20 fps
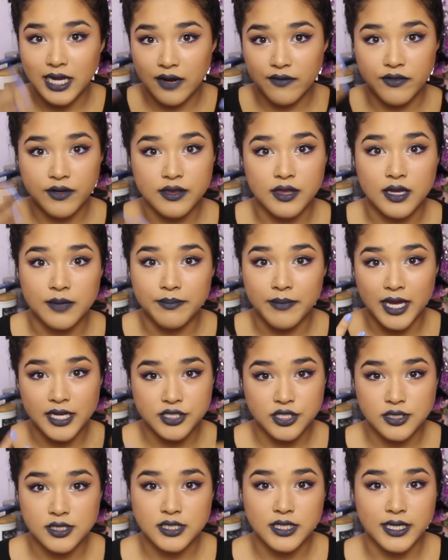everything
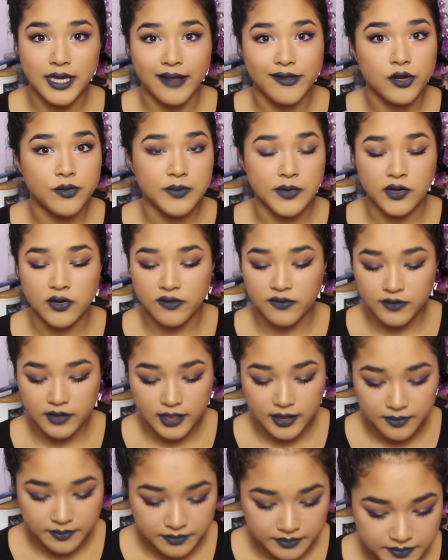meshes together
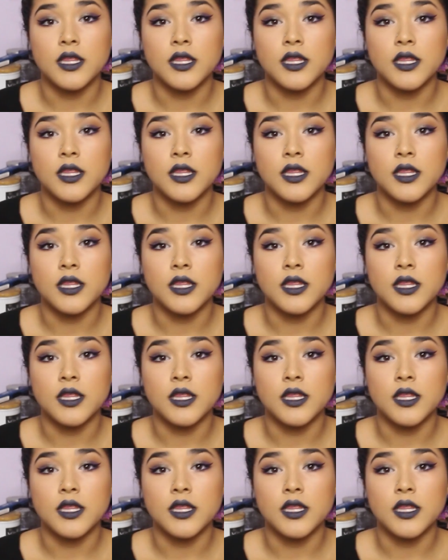beautifully.